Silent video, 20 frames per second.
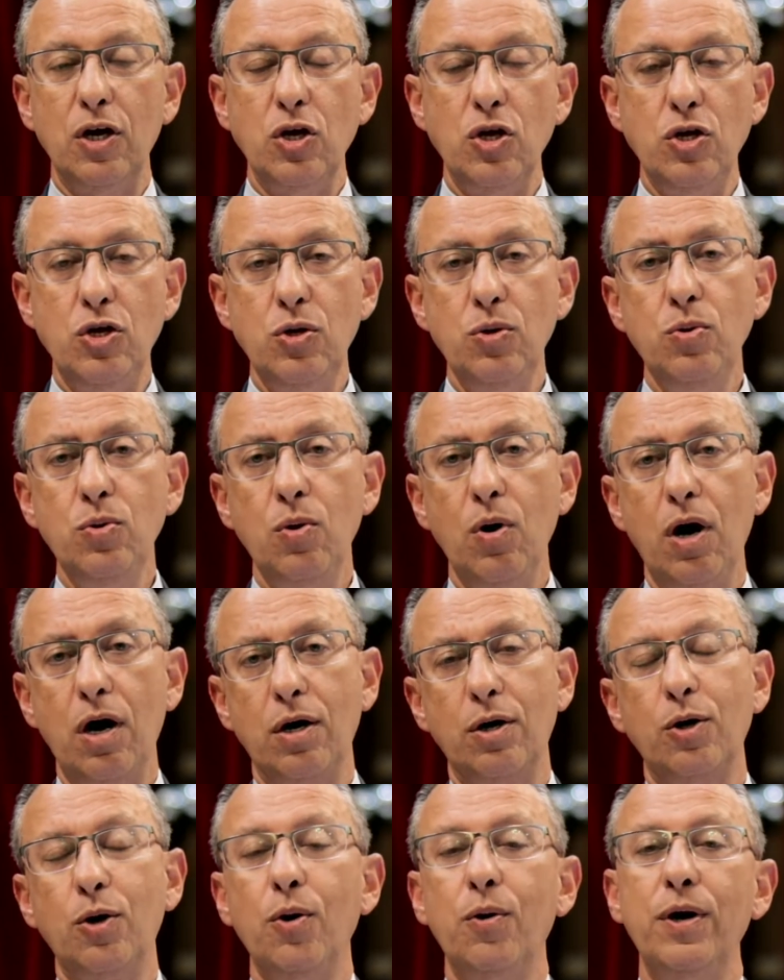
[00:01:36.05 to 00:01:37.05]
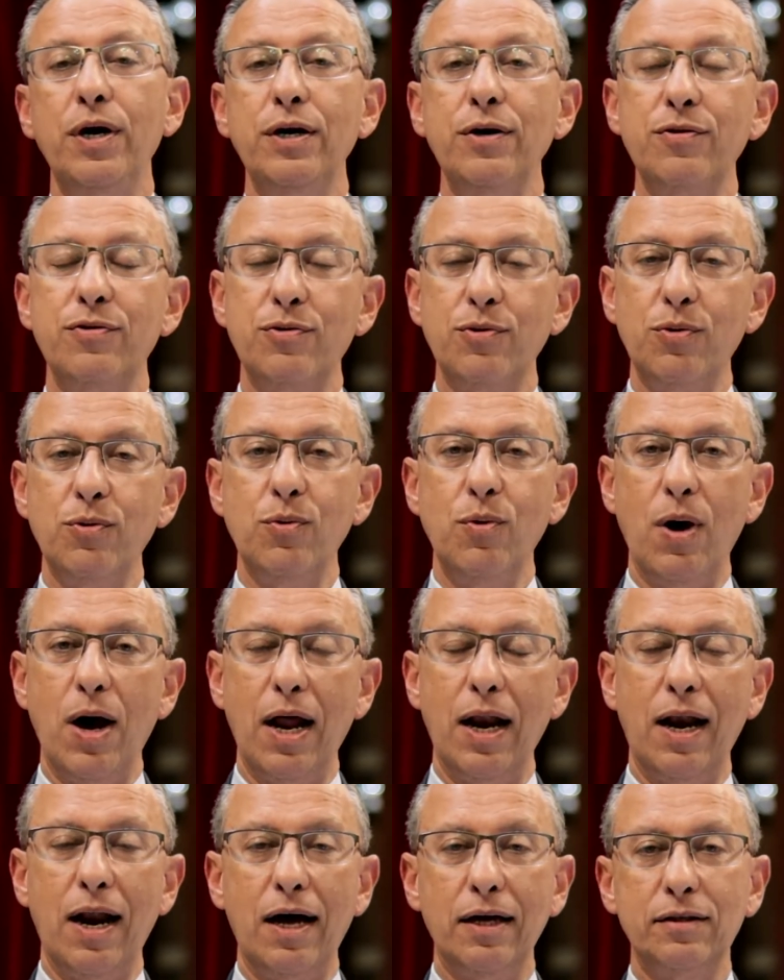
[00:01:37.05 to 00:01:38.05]
you are going through
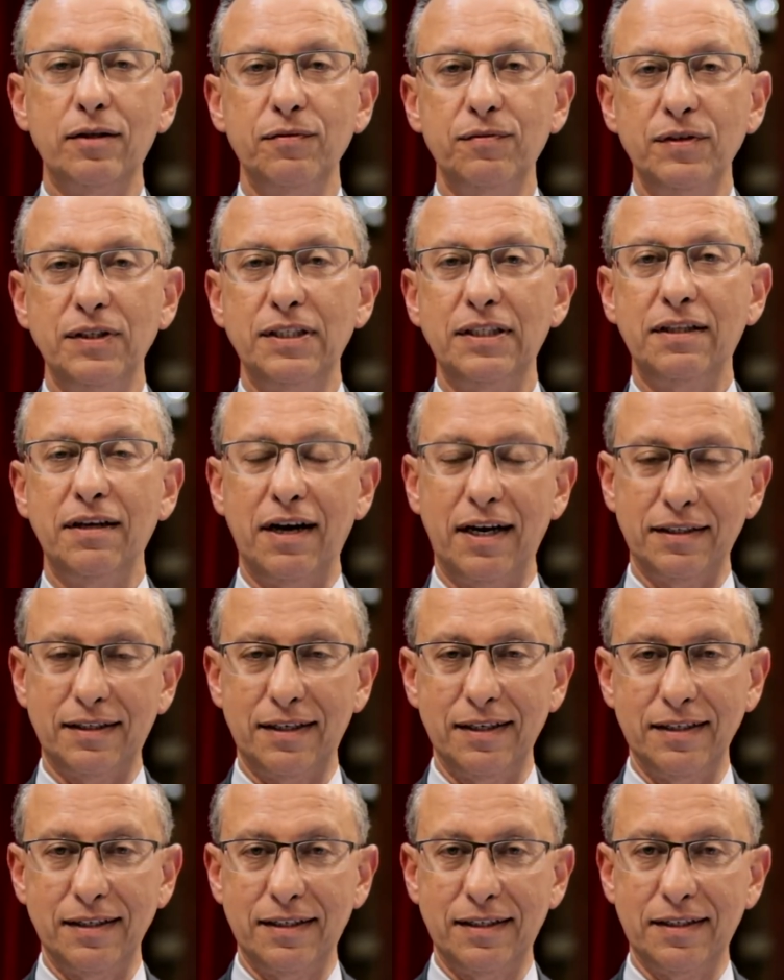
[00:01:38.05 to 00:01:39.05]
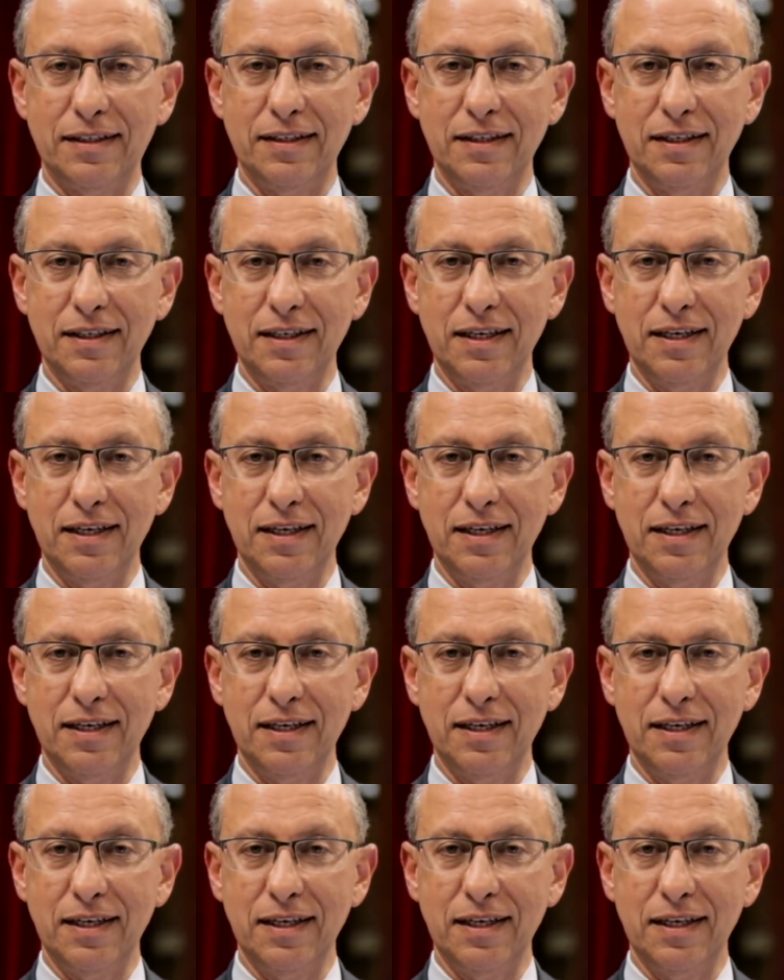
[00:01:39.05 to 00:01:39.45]
a lot of stresses.